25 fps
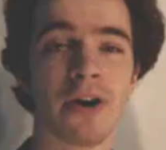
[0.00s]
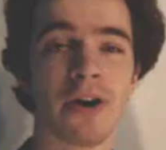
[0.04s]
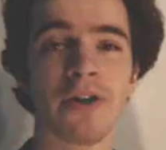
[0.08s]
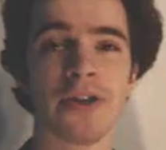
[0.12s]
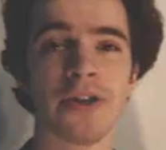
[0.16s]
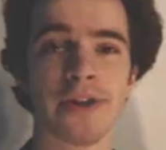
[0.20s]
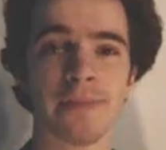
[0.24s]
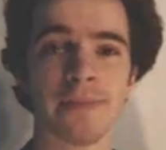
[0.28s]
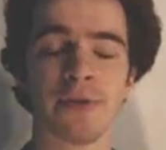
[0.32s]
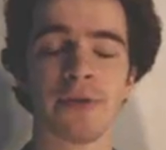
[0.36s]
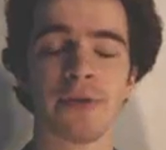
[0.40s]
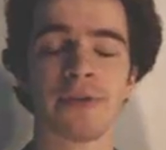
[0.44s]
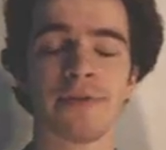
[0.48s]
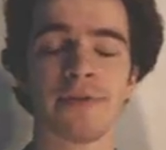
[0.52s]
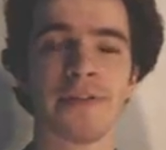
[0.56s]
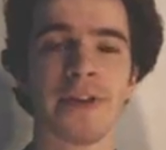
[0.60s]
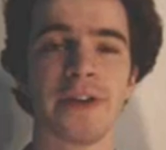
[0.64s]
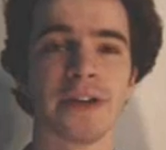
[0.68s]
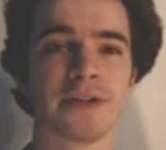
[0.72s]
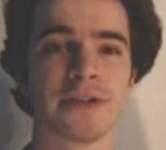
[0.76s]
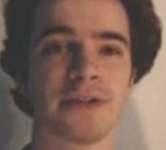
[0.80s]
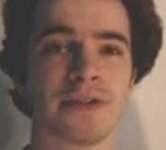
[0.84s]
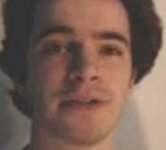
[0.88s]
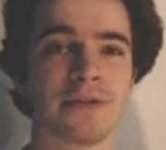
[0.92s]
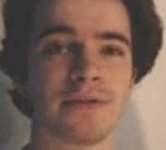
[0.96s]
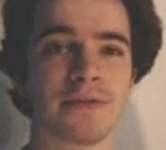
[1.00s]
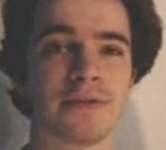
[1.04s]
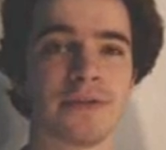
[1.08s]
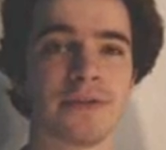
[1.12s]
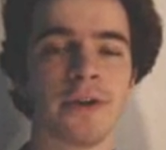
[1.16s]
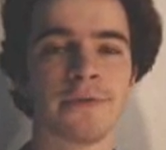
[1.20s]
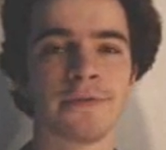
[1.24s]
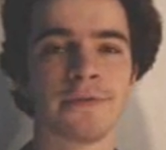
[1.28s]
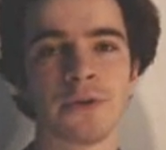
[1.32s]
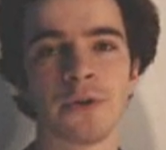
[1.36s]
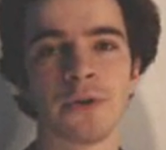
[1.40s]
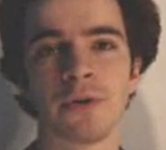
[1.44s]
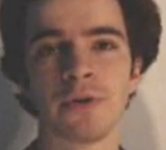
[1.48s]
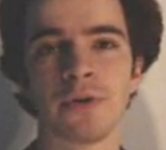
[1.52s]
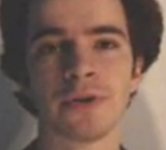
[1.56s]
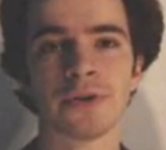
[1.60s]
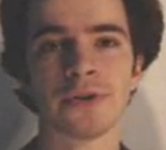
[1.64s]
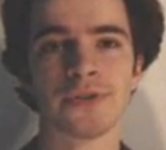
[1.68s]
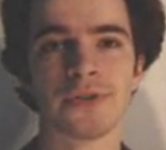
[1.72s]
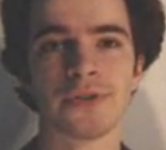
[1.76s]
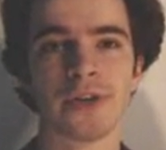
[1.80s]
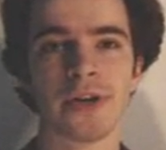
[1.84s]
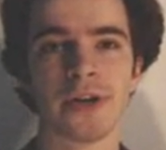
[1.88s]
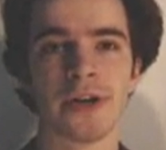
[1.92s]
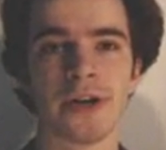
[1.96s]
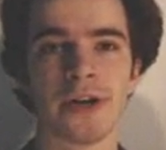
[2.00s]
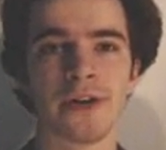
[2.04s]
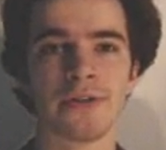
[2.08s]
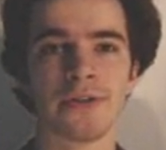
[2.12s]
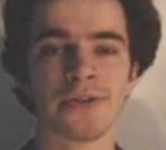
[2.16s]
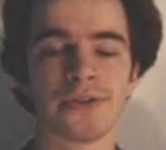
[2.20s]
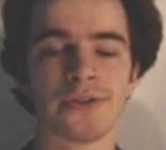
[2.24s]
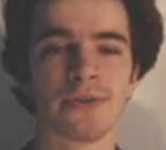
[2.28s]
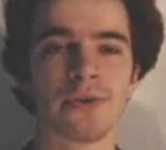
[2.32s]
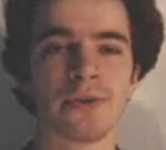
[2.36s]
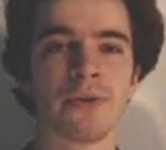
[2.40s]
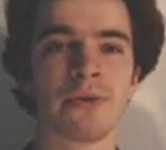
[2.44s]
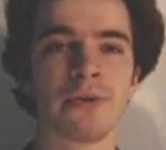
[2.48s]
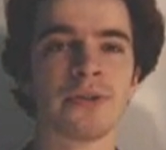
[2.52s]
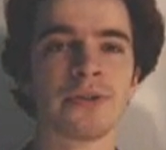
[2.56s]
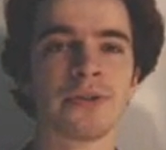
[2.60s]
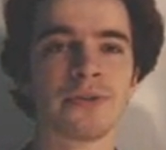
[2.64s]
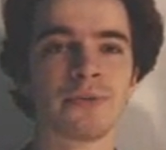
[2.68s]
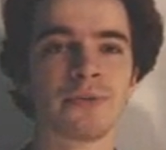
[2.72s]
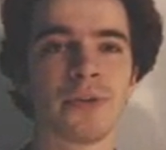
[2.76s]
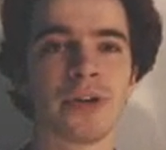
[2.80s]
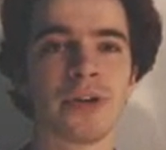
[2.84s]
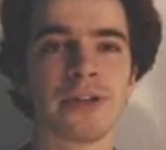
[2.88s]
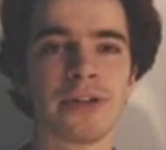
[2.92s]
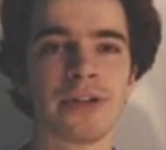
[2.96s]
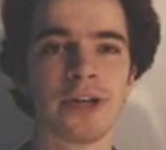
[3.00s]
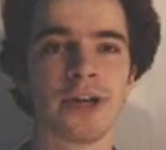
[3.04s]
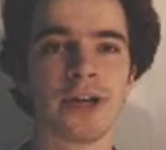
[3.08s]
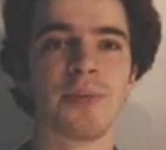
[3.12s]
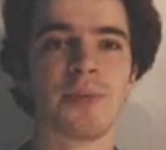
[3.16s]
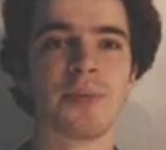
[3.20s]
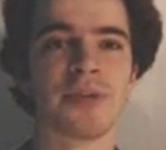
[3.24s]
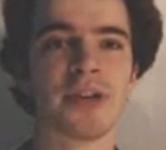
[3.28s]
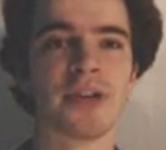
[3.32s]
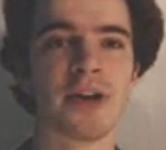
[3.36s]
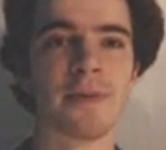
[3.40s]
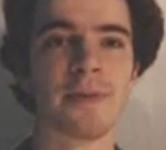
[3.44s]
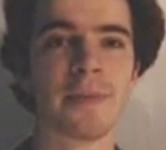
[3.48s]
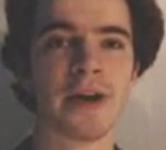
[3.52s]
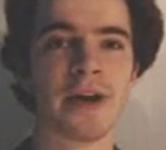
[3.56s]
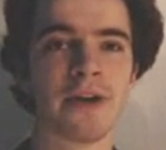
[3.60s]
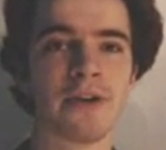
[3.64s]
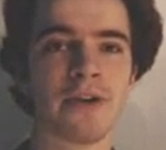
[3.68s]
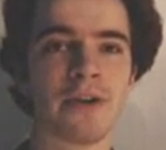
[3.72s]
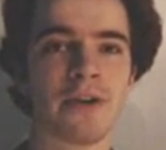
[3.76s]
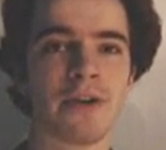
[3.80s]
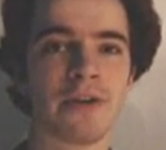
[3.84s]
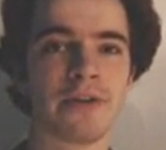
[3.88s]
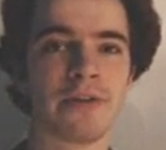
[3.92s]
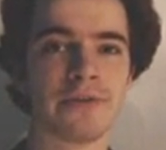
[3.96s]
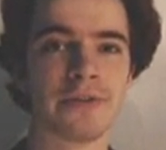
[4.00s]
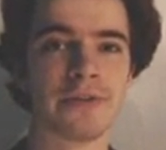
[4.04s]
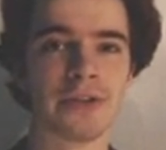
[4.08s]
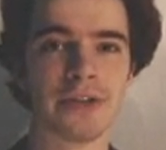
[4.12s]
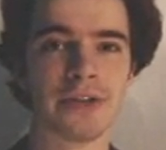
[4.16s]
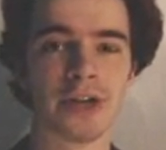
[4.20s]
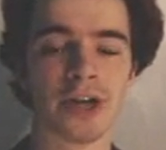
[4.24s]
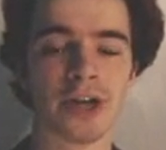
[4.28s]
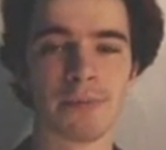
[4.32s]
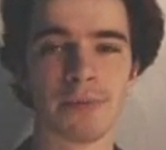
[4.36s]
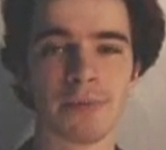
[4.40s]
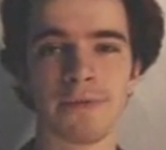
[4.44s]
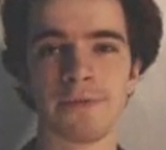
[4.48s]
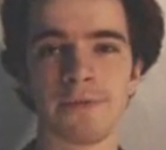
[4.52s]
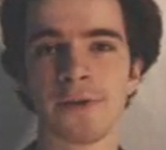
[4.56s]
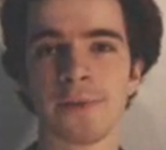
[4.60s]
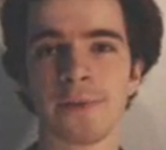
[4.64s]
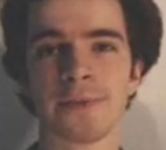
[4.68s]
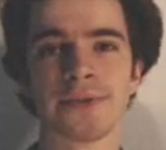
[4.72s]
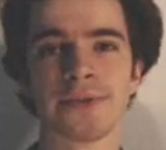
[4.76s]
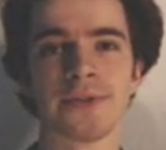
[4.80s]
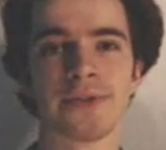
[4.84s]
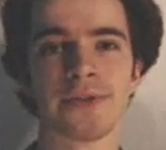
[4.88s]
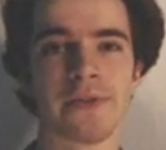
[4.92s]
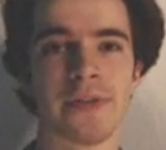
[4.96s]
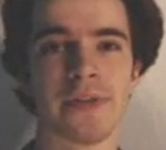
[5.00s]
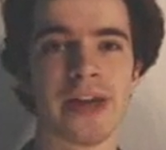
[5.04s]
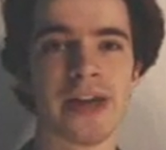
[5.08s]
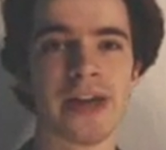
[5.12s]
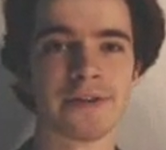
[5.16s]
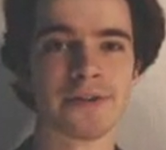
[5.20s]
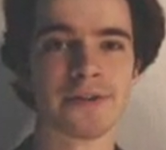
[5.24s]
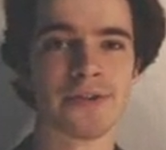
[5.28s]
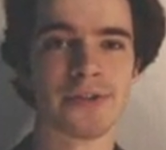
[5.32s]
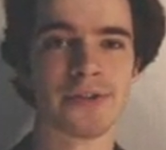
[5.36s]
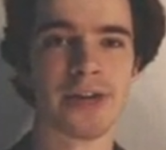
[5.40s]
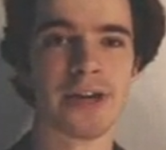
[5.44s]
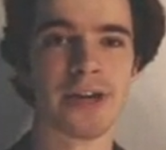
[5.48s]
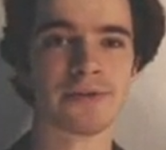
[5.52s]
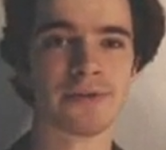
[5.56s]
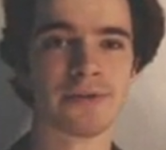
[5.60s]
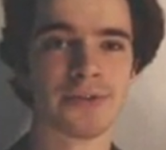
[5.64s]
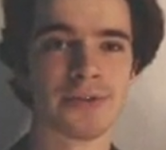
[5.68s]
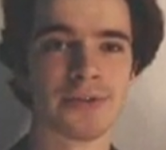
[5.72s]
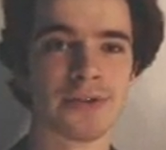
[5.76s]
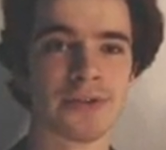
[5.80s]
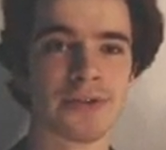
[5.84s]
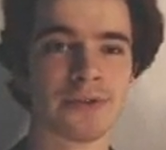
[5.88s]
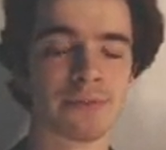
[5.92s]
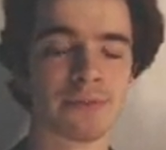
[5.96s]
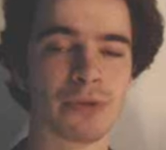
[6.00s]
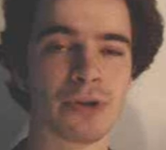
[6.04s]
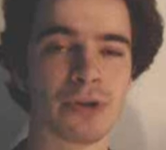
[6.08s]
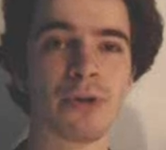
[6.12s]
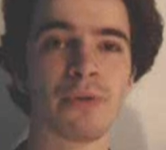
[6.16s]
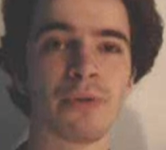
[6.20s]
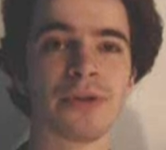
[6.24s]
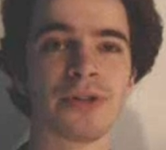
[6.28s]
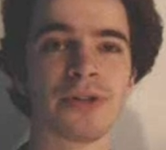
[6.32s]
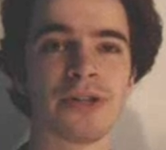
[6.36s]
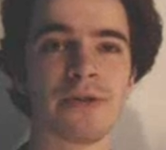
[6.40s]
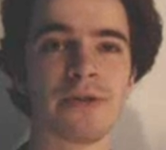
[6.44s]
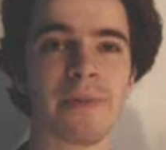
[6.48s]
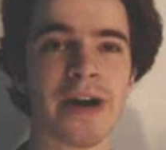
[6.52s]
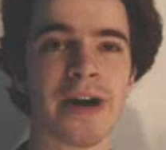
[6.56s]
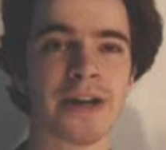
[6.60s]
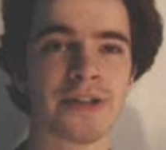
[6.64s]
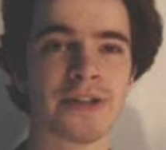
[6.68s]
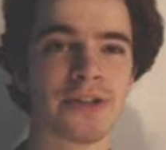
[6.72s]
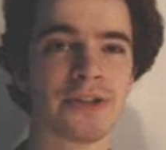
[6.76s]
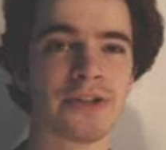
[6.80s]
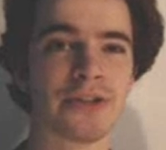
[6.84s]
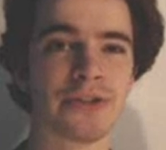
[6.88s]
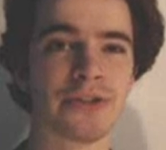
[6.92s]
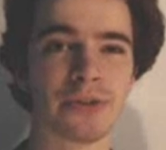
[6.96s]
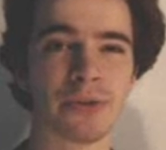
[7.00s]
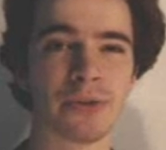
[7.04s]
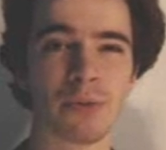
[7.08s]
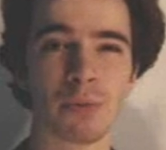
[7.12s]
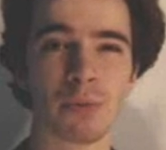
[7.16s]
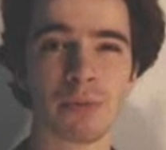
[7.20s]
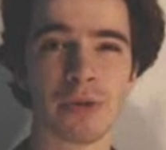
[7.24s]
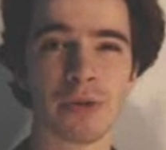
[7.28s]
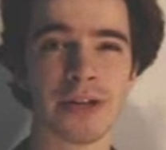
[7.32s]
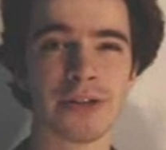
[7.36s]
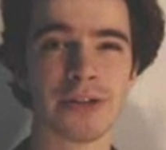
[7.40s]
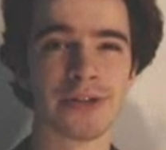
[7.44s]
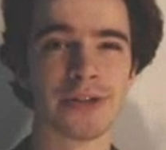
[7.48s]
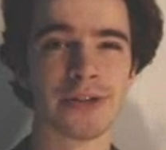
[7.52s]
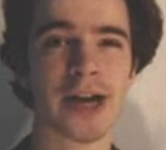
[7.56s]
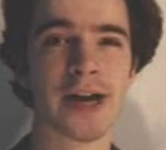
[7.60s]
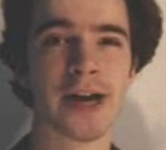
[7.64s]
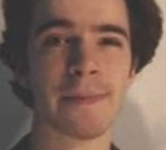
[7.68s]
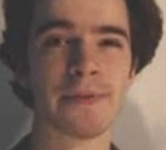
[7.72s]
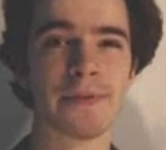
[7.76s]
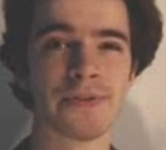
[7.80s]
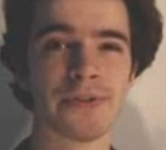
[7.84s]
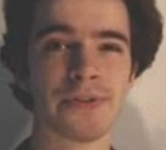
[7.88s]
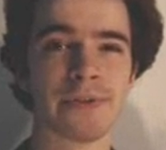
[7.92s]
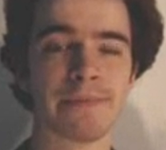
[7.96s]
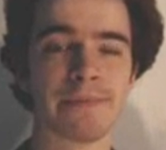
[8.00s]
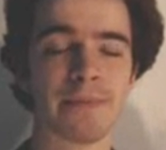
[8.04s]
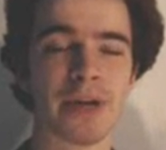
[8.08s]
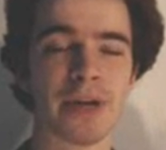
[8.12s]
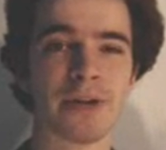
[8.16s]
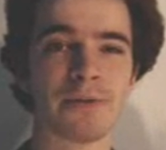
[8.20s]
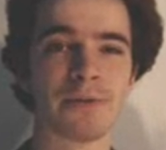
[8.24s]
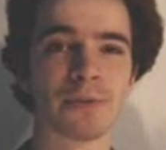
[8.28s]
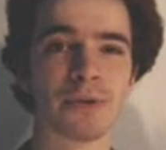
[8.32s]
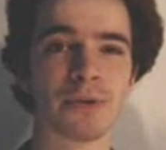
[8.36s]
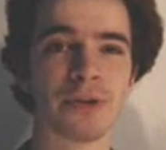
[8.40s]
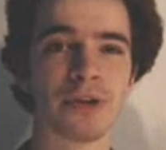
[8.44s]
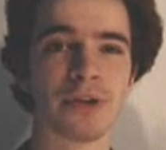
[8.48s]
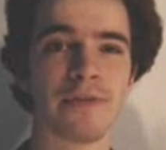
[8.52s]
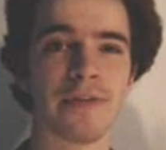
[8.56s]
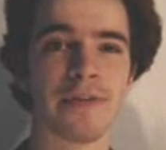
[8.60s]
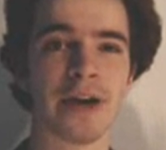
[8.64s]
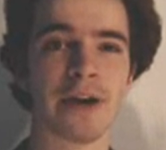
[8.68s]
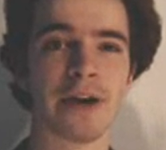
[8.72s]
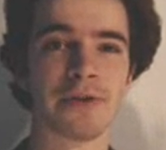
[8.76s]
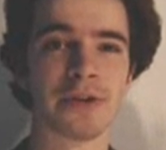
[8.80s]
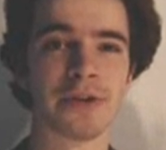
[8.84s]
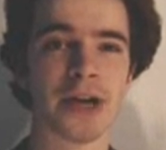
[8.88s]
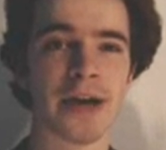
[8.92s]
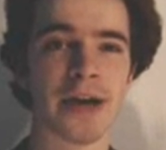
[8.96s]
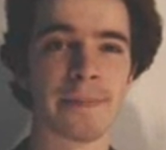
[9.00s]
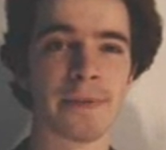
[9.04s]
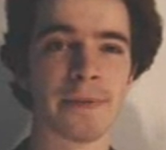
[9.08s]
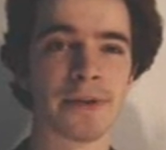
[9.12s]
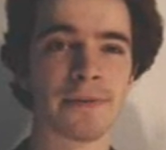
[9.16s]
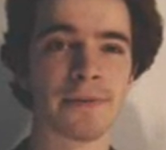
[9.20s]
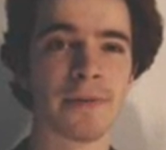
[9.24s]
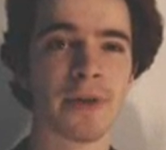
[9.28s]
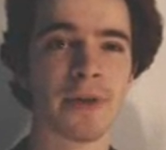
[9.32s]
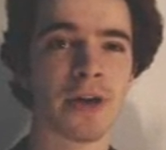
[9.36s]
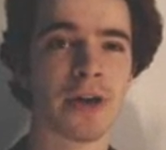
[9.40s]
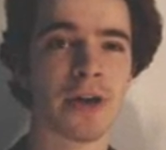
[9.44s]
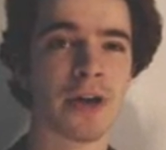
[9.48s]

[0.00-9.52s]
all that more effective. Of course, the story is greatly helped out by all of the performances of the actors and actresses. Ryo Ishibashi does a great job as the main role of Aoyama.